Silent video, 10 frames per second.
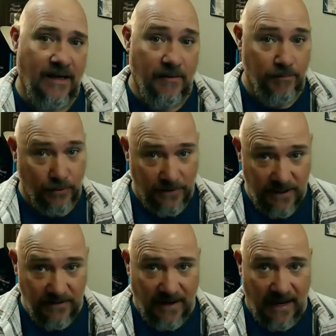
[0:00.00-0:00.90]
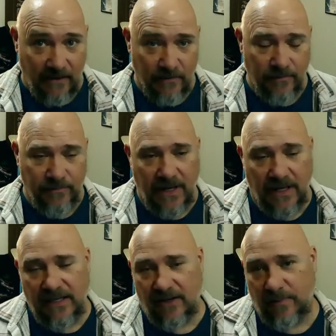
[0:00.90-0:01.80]
employees have and
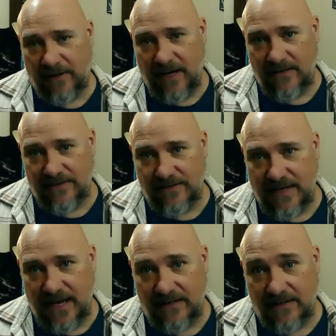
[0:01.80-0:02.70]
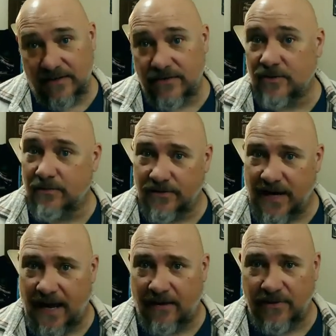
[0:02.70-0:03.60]
the expectations that consumers
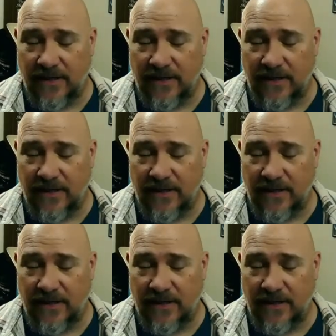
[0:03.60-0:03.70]
have.